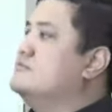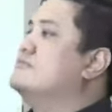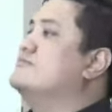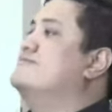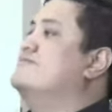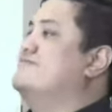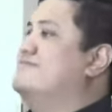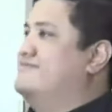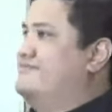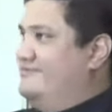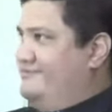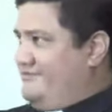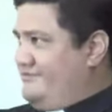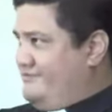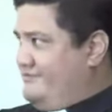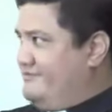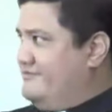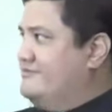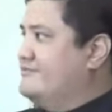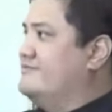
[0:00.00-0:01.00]

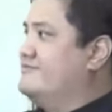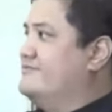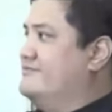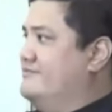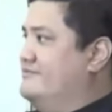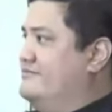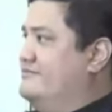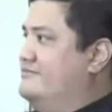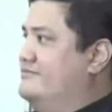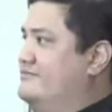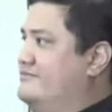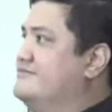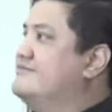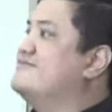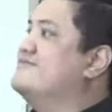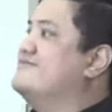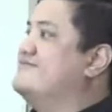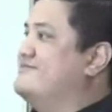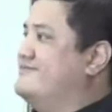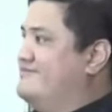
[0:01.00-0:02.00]

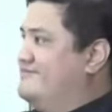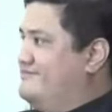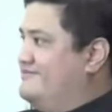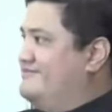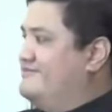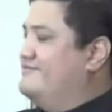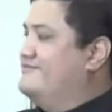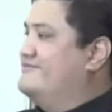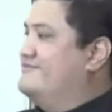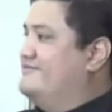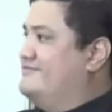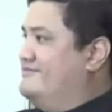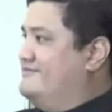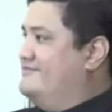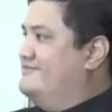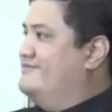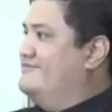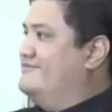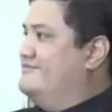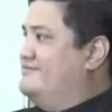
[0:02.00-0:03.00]

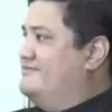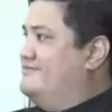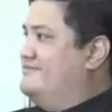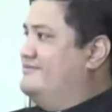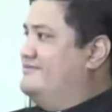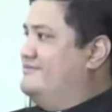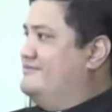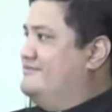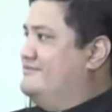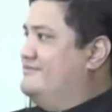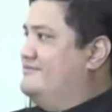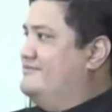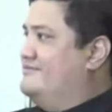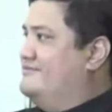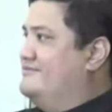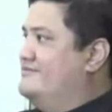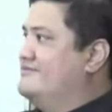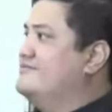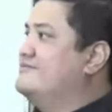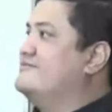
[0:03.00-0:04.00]

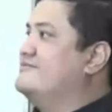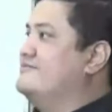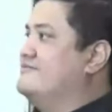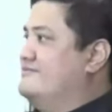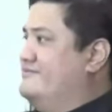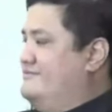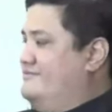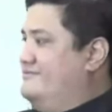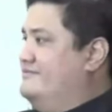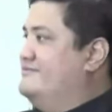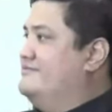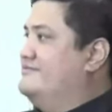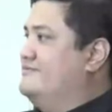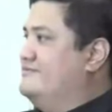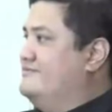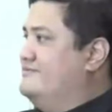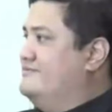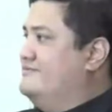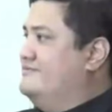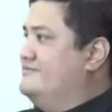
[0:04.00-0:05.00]

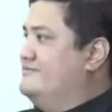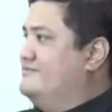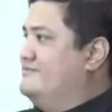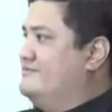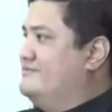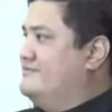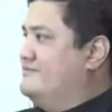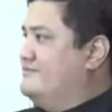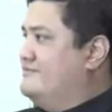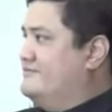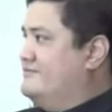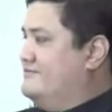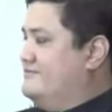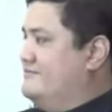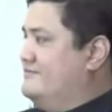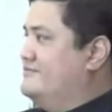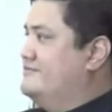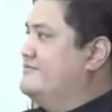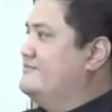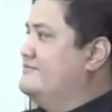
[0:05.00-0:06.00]

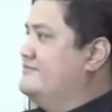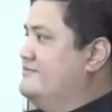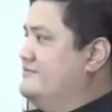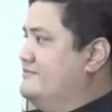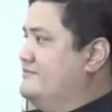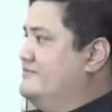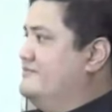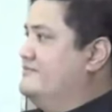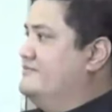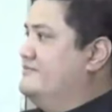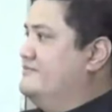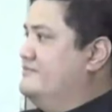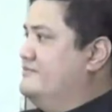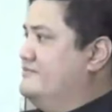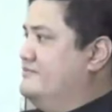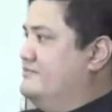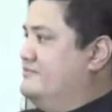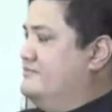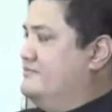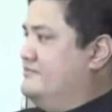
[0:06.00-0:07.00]

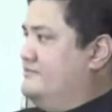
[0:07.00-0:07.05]
No words are spoken by the person on screen.